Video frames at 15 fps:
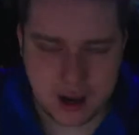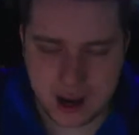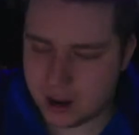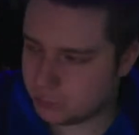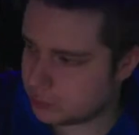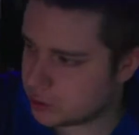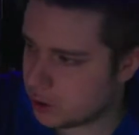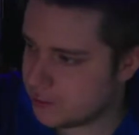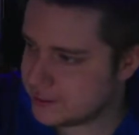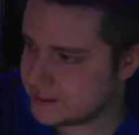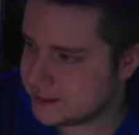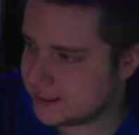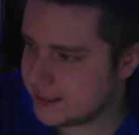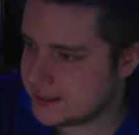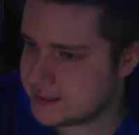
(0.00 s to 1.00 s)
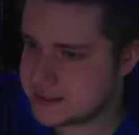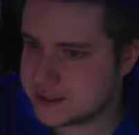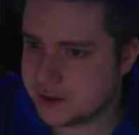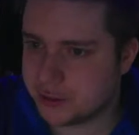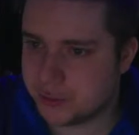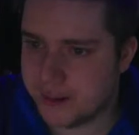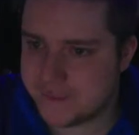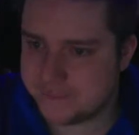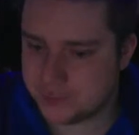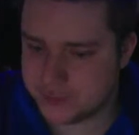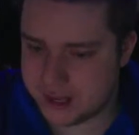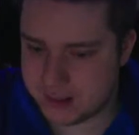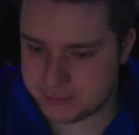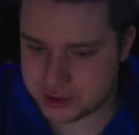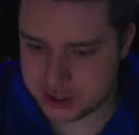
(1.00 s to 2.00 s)
regarding today's threat for
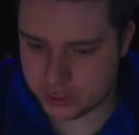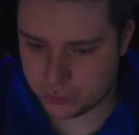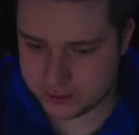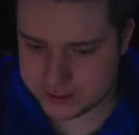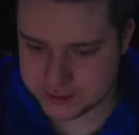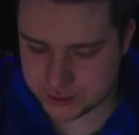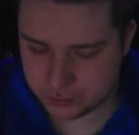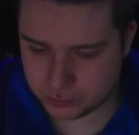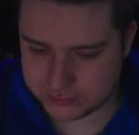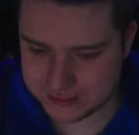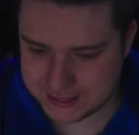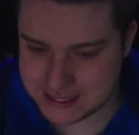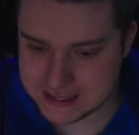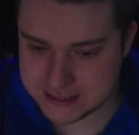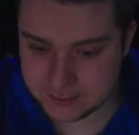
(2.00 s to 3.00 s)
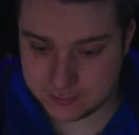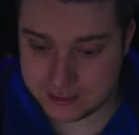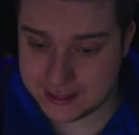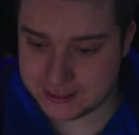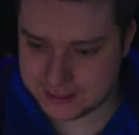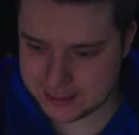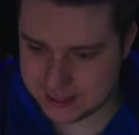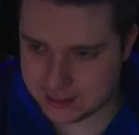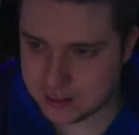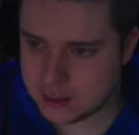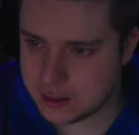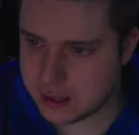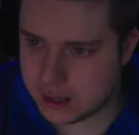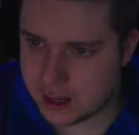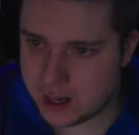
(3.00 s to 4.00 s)
damaging winds, there really isn't any.
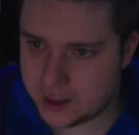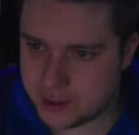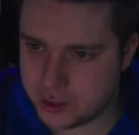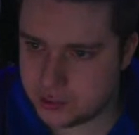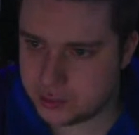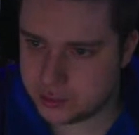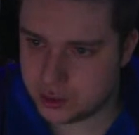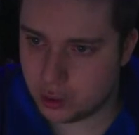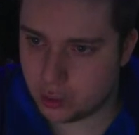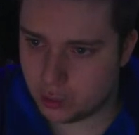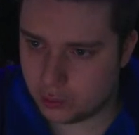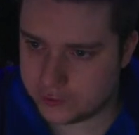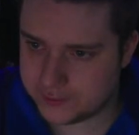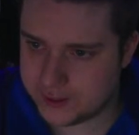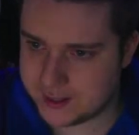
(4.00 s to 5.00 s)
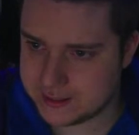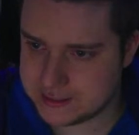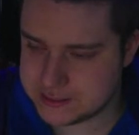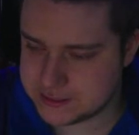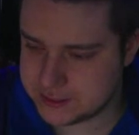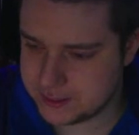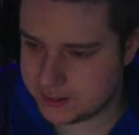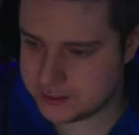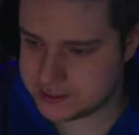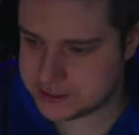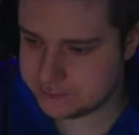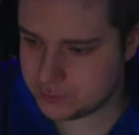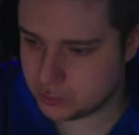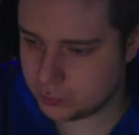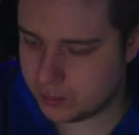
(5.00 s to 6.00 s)
No organized
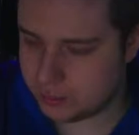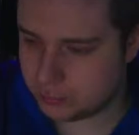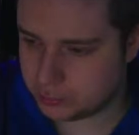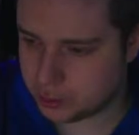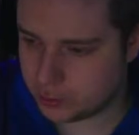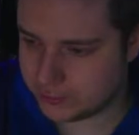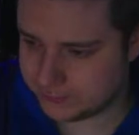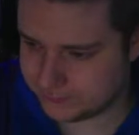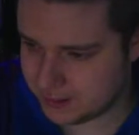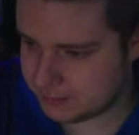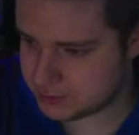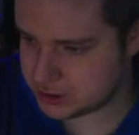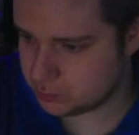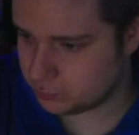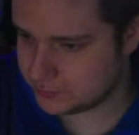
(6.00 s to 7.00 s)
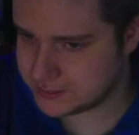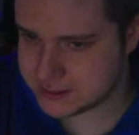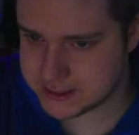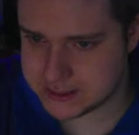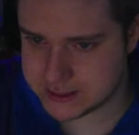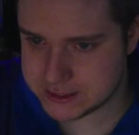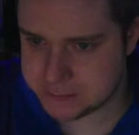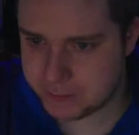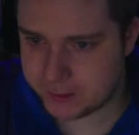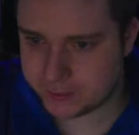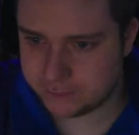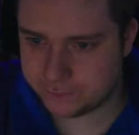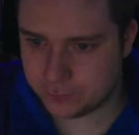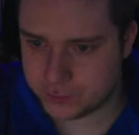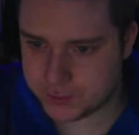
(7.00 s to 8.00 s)
severe weather regarding damaging winds is
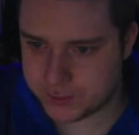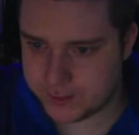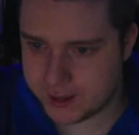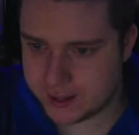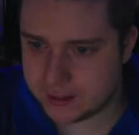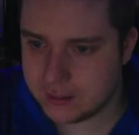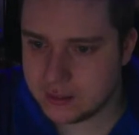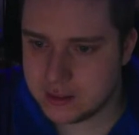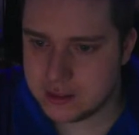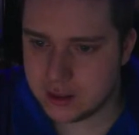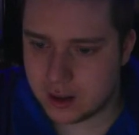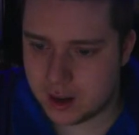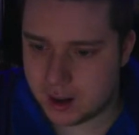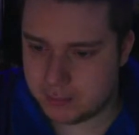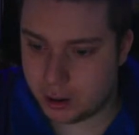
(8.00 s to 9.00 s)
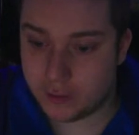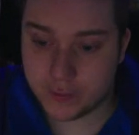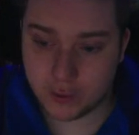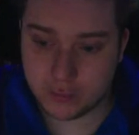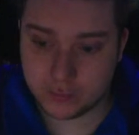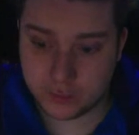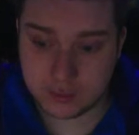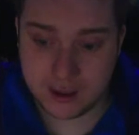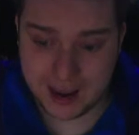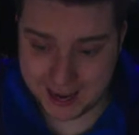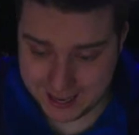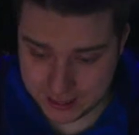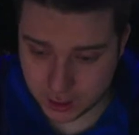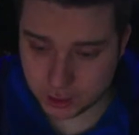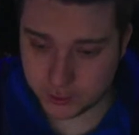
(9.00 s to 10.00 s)
expected for today. Although
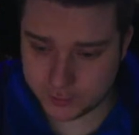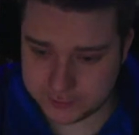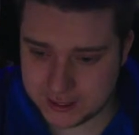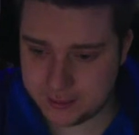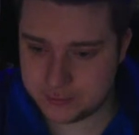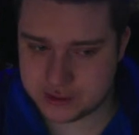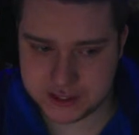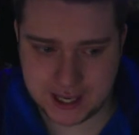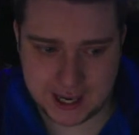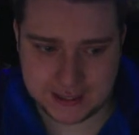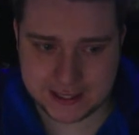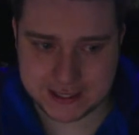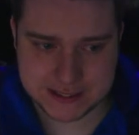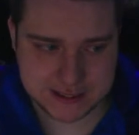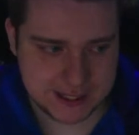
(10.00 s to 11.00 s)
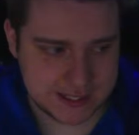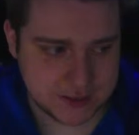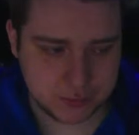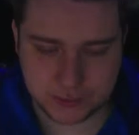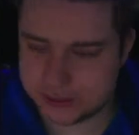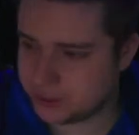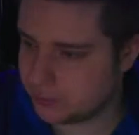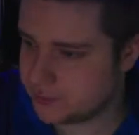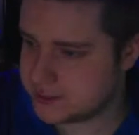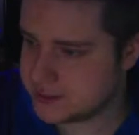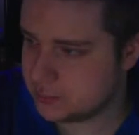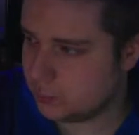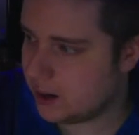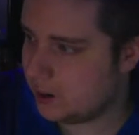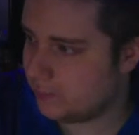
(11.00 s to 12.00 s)
hail on the other side, that's really the
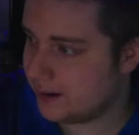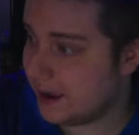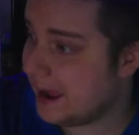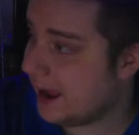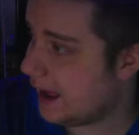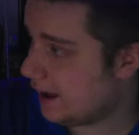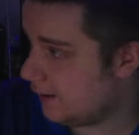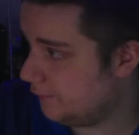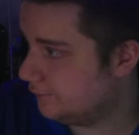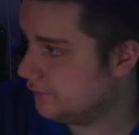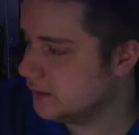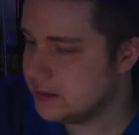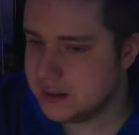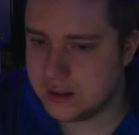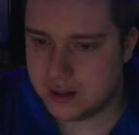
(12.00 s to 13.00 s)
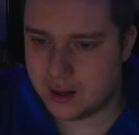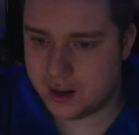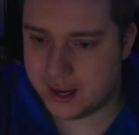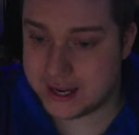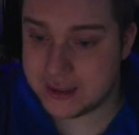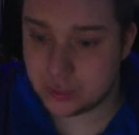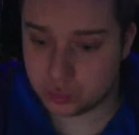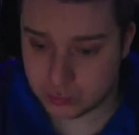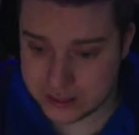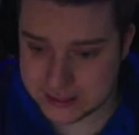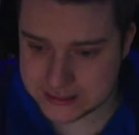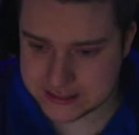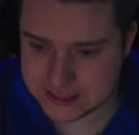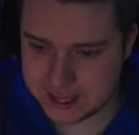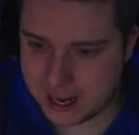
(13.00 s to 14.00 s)
reason why we have a
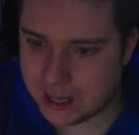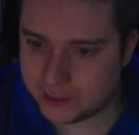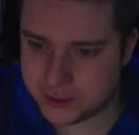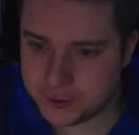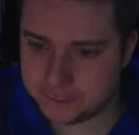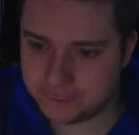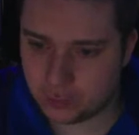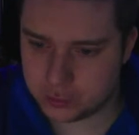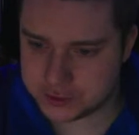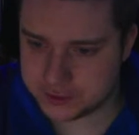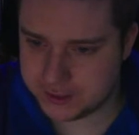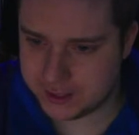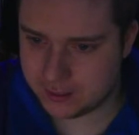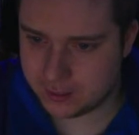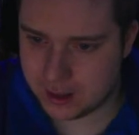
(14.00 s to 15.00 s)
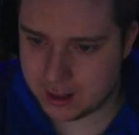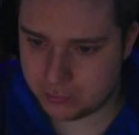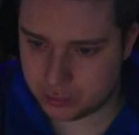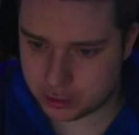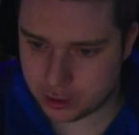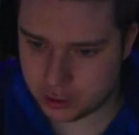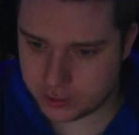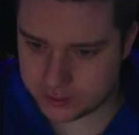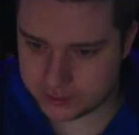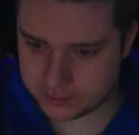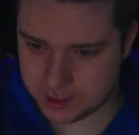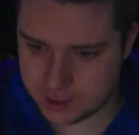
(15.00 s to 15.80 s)
risk out here for today regarding